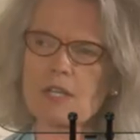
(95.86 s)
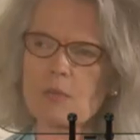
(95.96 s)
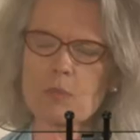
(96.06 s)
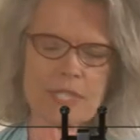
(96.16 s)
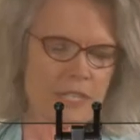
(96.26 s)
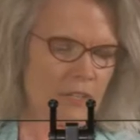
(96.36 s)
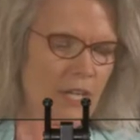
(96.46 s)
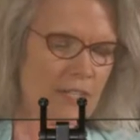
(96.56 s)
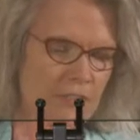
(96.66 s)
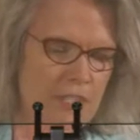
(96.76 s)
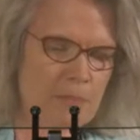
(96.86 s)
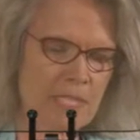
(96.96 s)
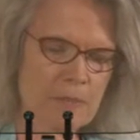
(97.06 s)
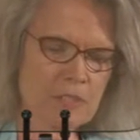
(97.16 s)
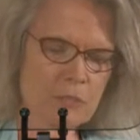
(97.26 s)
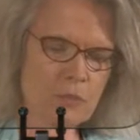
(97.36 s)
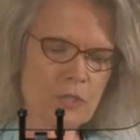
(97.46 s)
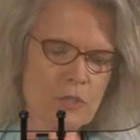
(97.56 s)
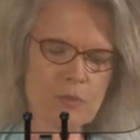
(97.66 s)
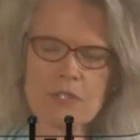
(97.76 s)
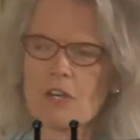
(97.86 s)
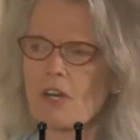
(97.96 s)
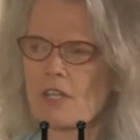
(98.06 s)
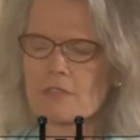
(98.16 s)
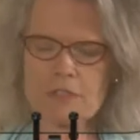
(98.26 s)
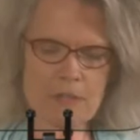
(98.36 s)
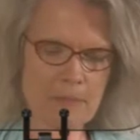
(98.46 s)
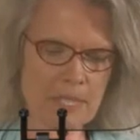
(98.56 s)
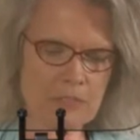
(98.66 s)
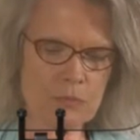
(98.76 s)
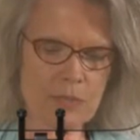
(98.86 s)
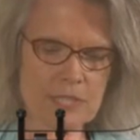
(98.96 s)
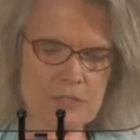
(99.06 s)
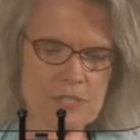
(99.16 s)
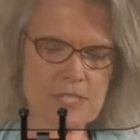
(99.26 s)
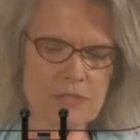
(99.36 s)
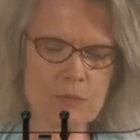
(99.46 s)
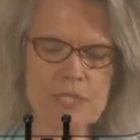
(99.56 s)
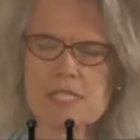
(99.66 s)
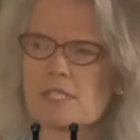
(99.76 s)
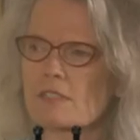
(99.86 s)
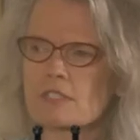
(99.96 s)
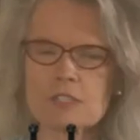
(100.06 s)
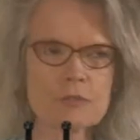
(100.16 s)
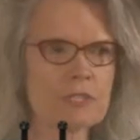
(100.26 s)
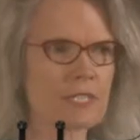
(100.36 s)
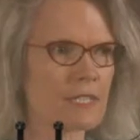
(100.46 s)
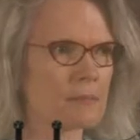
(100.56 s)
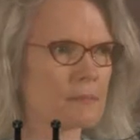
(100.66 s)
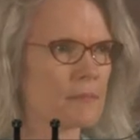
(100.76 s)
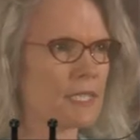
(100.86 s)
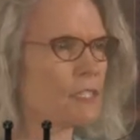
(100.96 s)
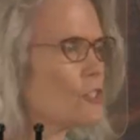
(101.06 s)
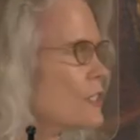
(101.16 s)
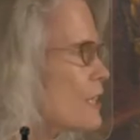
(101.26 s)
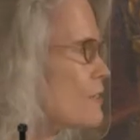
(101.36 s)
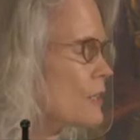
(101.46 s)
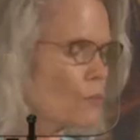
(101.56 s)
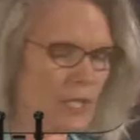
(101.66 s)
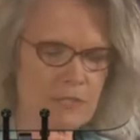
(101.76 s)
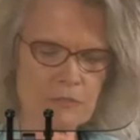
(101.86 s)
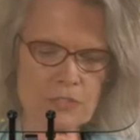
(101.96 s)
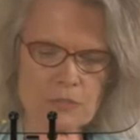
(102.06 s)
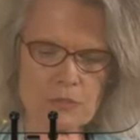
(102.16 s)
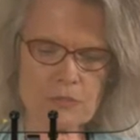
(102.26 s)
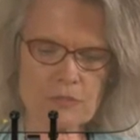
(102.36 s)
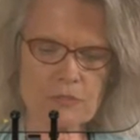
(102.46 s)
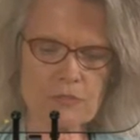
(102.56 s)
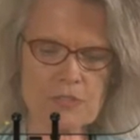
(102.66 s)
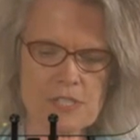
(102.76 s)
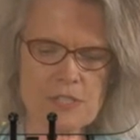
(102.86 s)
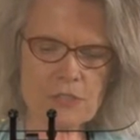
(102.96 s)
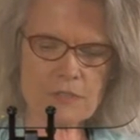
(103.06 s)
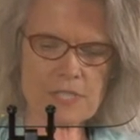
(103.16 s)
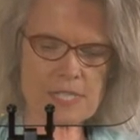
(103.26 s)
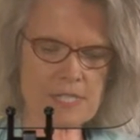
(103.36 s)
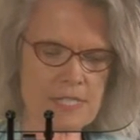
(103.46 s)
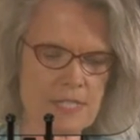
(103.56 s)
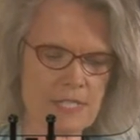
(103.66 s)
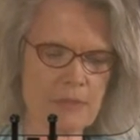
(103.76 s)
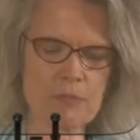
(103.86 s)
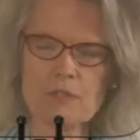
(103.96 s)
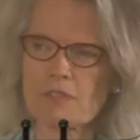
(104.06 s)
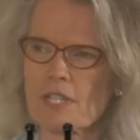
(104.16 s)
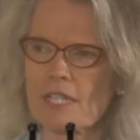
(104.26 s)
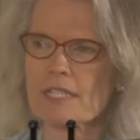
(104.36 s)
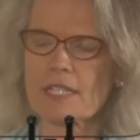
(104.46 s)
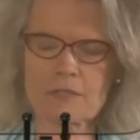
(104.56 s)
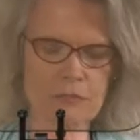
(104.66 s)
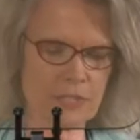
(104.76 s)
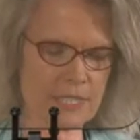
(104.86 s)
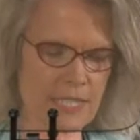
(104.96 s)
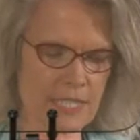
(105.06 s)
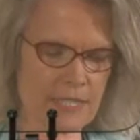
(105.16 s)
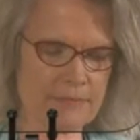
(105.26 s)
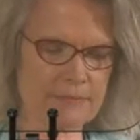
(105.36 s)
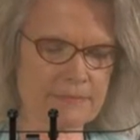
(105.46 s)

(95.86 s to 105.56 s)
We are honored to be able to work with all of our medal winners, and we salute them, each and every one of you, for the services that they provide every day.